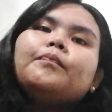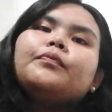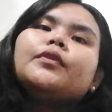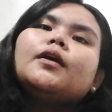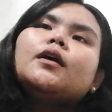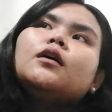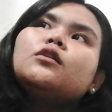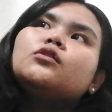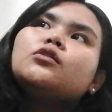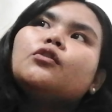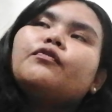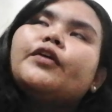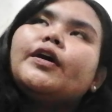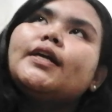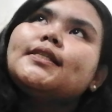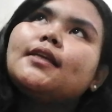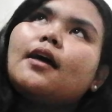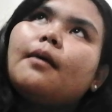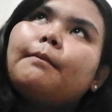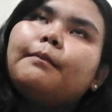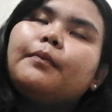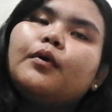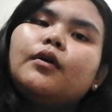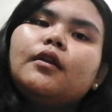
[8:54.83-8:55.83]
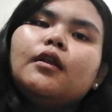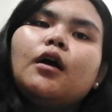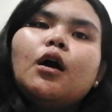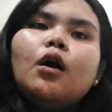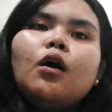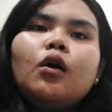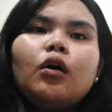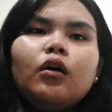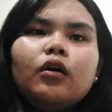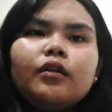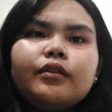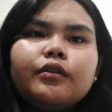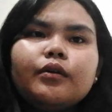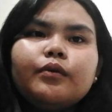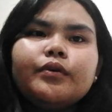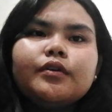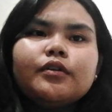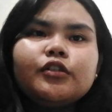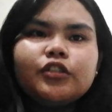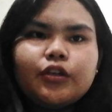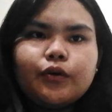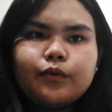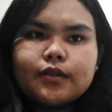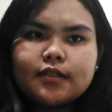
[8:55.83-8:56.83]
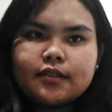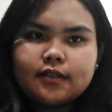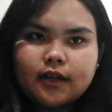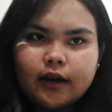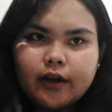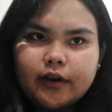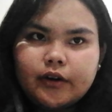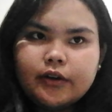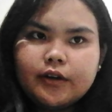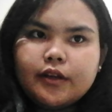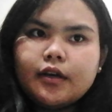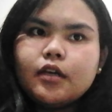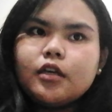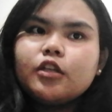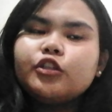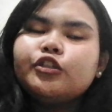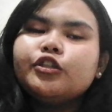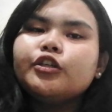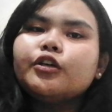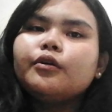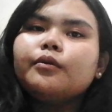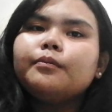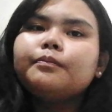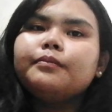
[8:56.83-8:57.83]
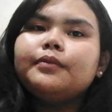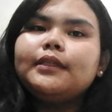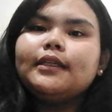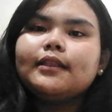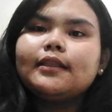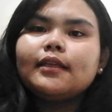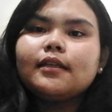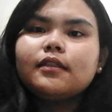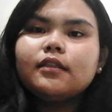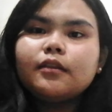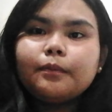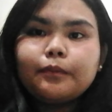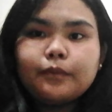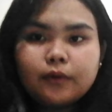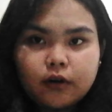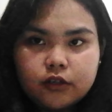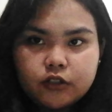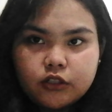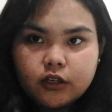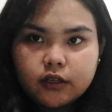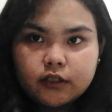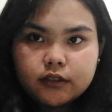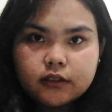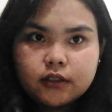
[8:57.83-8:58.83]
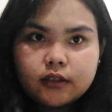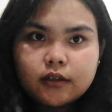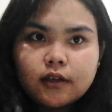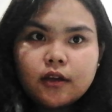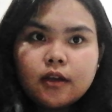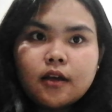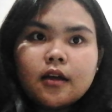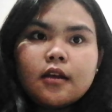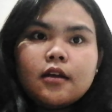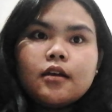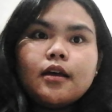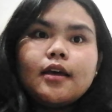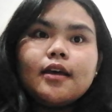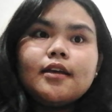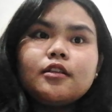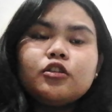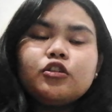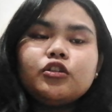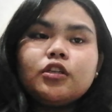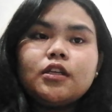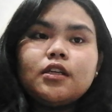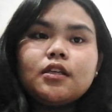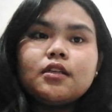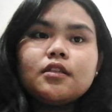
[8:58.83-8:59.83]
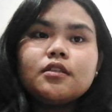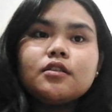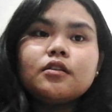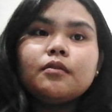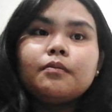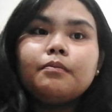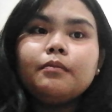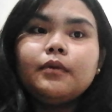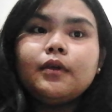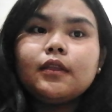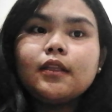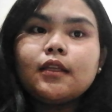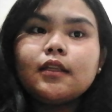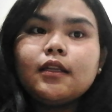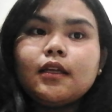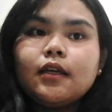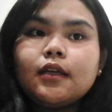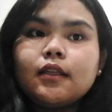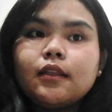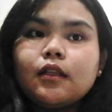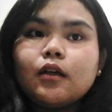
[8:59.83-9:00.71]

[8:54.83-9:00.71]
So for example, although she was tired, she completed the project and she submitted it